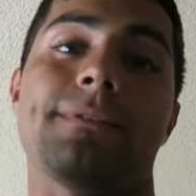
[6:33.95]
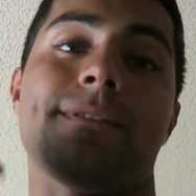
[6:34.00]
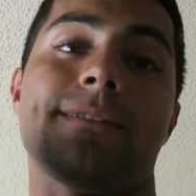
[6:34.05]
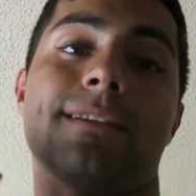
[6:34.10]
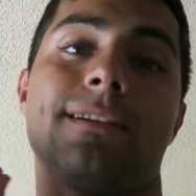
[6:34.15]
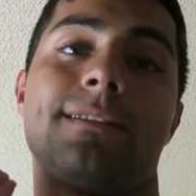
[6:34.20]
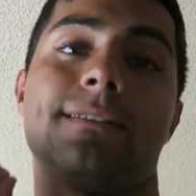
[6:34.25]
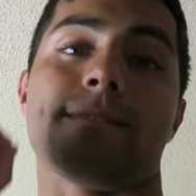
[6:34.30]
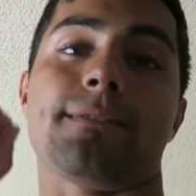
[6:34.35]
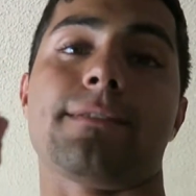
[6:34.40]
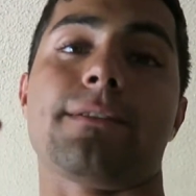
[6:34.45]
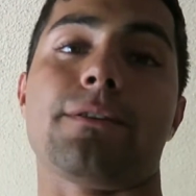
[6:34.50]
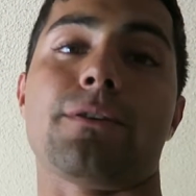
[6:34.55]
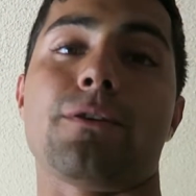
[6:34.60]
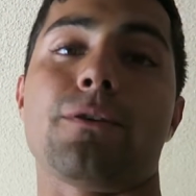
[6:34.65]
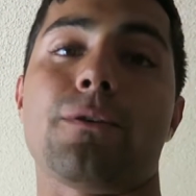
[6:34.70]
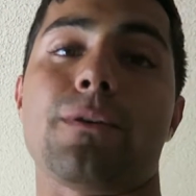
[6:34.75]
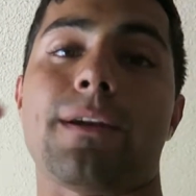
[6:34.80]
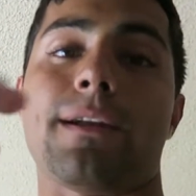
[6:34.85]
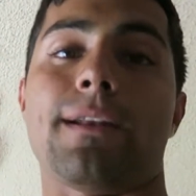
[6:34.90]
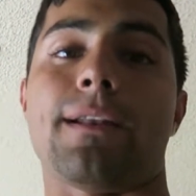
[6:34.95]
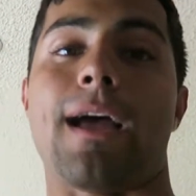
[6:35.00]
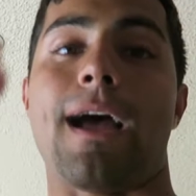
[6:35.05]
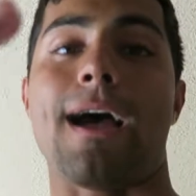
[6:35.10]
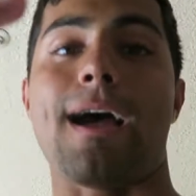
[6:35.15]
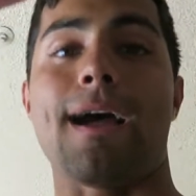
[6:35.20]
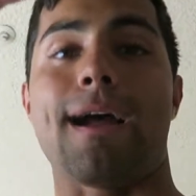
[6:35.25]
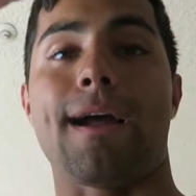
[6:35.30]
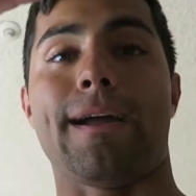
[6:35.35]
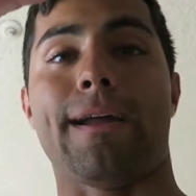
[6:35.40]
is Sikh Zero and
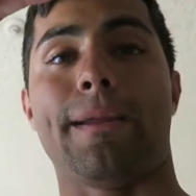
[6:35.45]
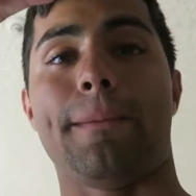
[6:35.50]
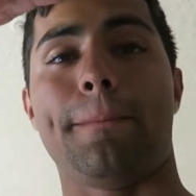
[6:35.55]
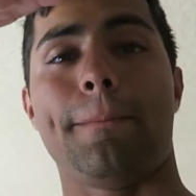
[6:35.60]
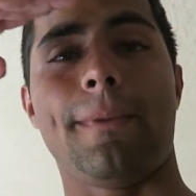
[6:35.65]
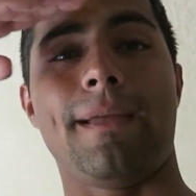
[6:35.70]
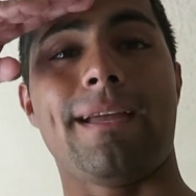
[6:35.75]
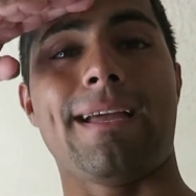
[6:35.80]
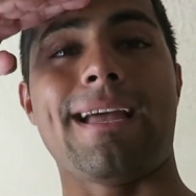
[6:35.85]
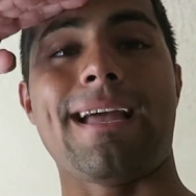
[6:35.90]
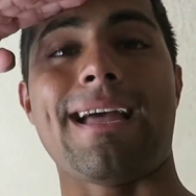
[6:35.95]
I'm